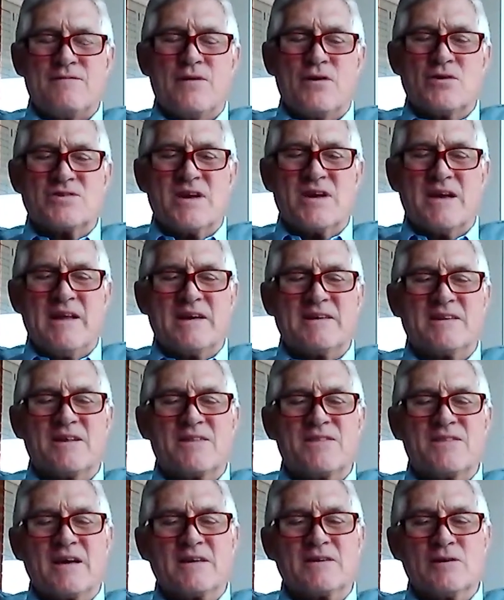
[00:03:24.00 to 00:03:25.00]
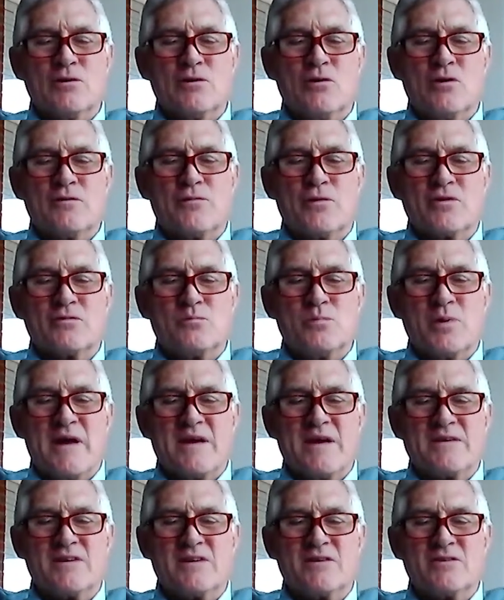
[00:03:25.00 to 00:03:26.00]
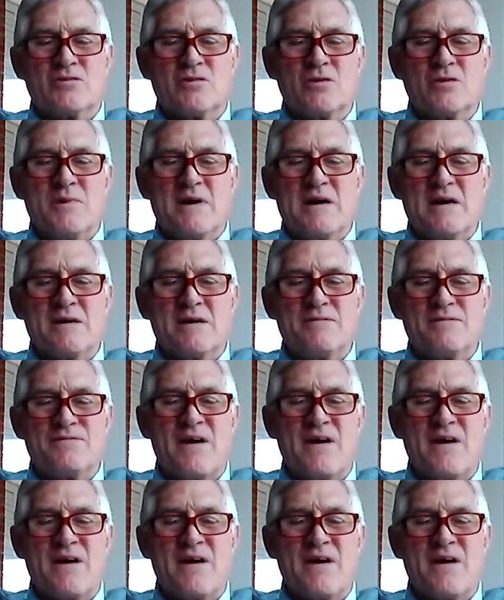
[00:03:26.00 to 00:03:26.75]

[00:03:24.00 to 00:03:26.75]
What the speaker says: First, I'd like to thank the Lord for his blessings to my